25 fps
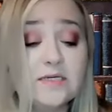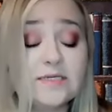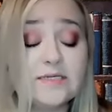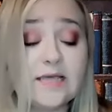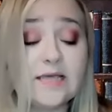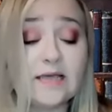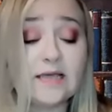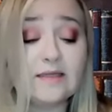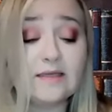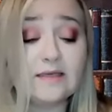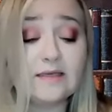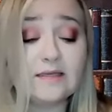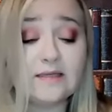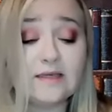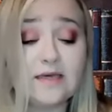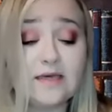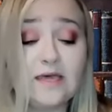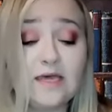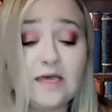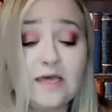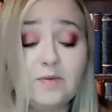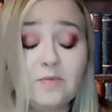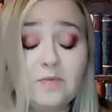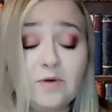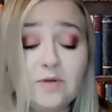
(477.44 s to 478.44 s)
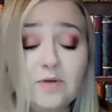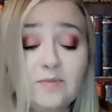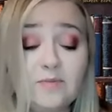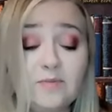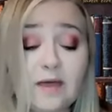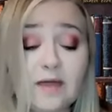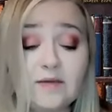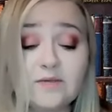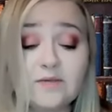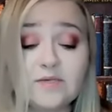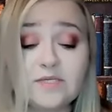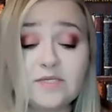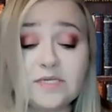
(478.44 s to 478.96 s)
Silently, he peeled
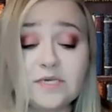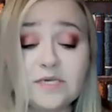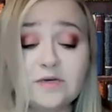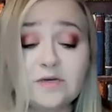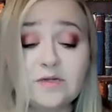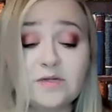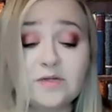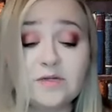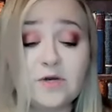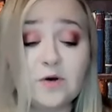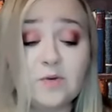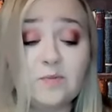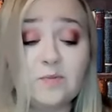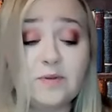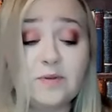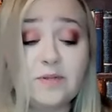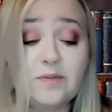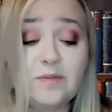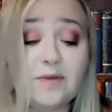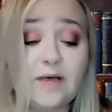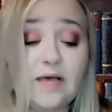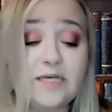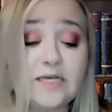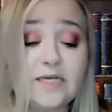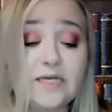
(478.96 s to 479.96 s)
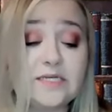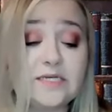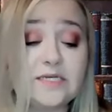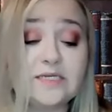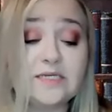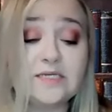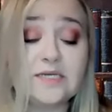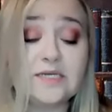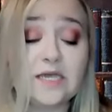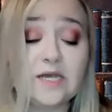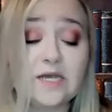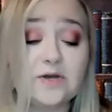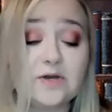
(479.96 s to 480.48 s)
back the seal and opened the plastic
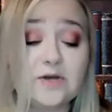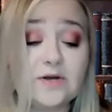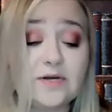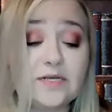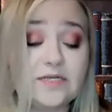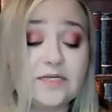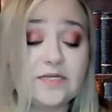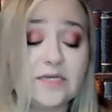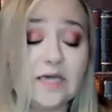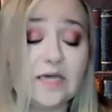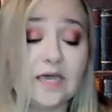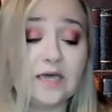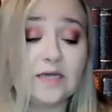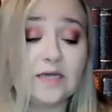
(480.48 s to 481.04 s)
container in his